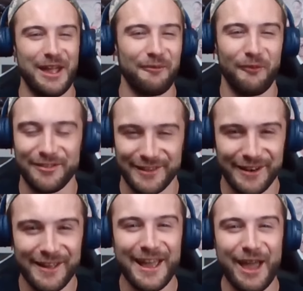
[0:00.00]

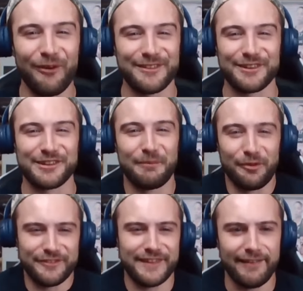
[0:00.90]
It wasn't smooth
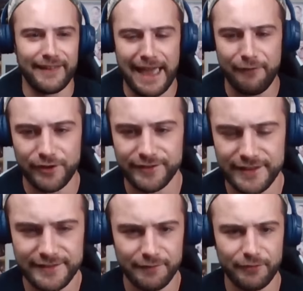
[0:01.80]
sailing every
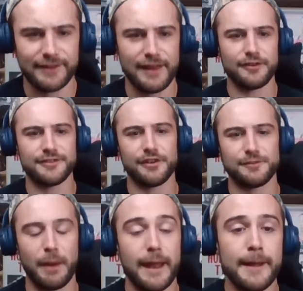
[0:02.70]
season of Contender Series,
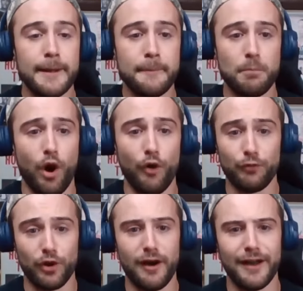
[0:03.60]
but
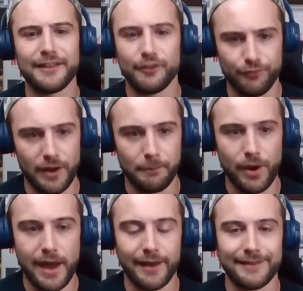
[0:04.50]
overall, it's a fun
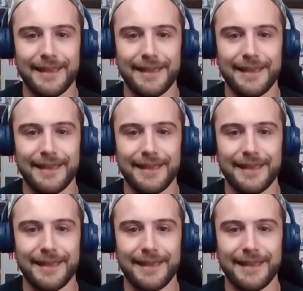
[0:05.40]
product.